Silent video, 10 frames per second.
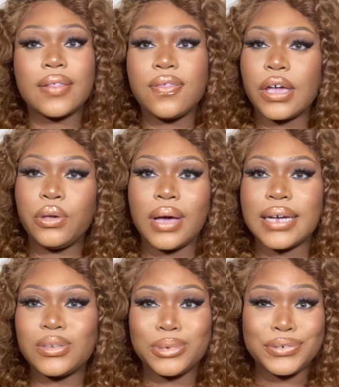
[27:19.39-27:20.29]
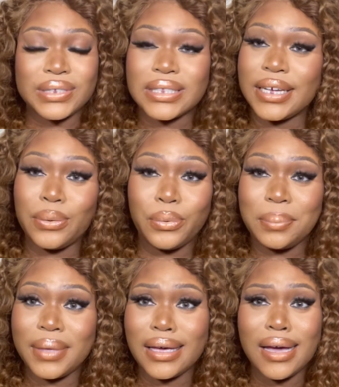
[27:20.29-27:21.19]
Thank you guys so much for sticking with
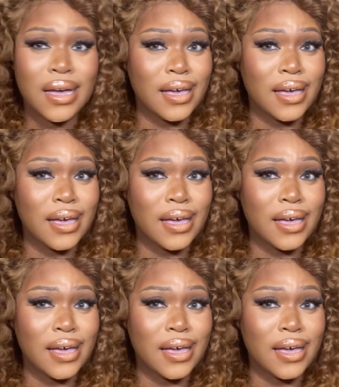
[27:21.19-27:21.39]
me,